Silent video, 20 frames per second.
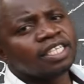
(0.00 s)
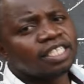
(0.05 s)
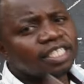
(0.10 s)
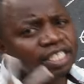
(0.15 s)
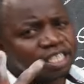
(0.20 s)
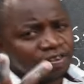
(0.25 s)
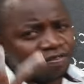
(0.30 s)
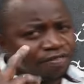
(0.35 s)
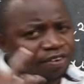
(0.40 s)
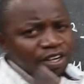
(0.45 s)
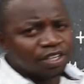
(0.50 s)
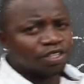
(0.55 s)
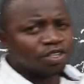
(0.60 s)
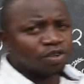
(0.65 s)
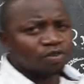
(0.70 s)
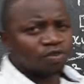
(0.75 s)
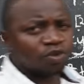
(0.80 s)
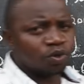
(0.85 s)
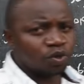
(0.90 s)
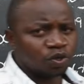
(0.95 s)
Difference
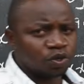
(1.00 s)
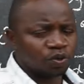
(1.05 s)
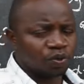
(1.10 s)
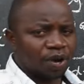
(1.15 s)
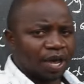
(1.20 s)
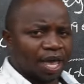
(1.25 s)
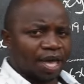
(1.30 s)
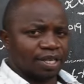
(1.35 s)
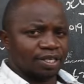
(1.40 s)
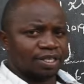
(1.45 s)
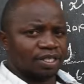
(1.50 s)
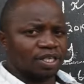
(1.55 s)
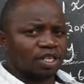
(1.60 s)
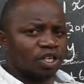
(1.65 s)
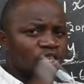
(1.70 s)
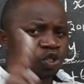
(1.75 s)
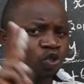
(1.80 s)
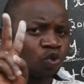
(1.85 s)
of two squares.